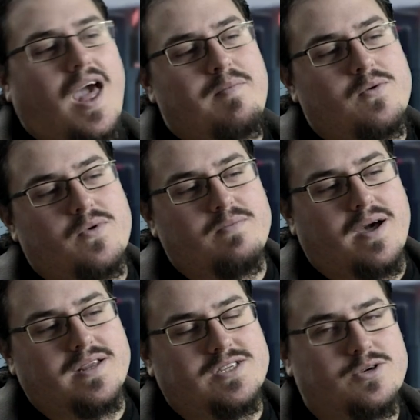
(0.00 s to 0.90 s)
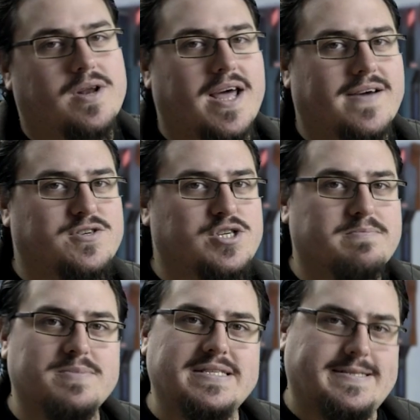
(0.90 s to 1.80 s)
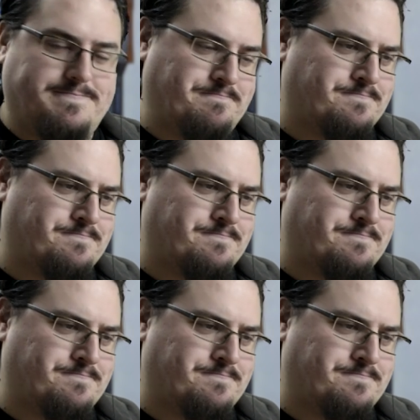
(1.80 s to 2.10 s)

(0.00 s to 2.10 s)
happy with my 2.5 ships.